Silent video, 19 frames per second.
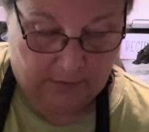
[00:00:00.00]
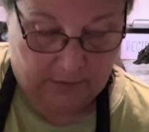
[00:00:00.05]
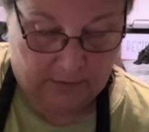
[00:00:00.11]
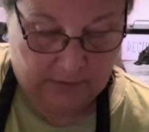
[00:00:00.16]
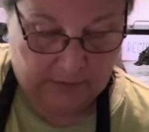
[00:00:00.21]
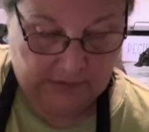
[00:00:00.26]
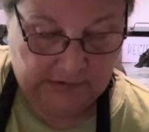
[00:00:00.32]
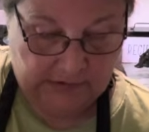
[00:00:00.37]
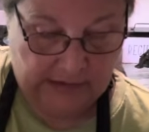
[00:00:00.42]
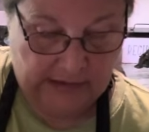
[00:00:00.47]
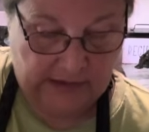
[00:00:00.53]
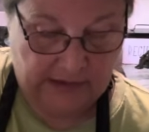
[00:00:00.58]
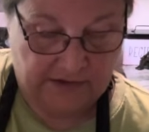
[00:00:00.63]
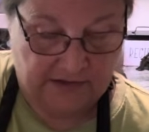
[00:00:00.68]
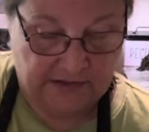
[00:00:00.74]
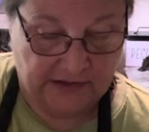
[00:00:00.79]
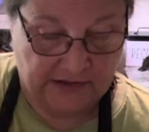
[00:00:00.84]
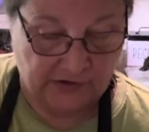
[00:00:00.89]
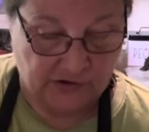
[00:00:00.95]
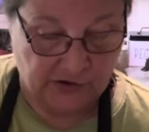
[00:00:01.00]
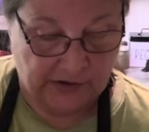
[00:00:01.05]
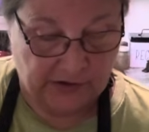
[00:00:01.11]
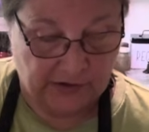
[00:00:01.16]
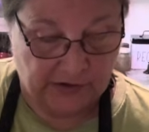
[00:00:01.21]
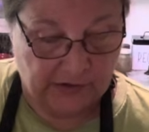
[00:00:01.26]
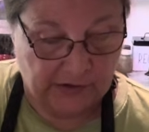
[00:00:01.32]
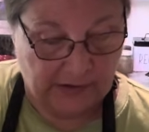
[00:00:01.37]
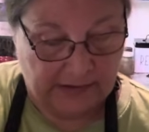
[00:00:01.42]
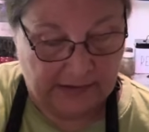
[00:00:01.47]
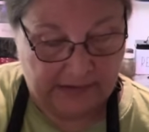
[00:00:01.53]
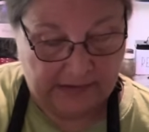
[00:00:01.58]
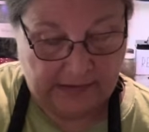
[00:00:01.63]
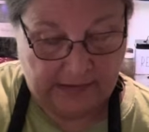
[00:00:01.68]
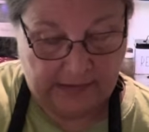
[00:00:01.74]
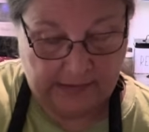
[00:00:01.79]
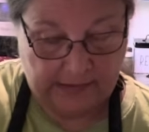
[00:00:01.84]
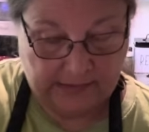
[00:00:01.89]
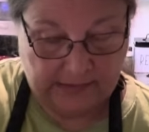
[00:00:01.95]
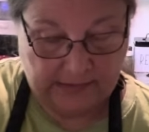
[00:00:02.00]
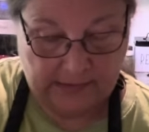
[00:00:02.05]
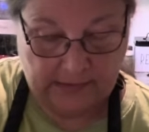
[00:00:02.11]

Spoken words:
There's a lot of things you can do like that.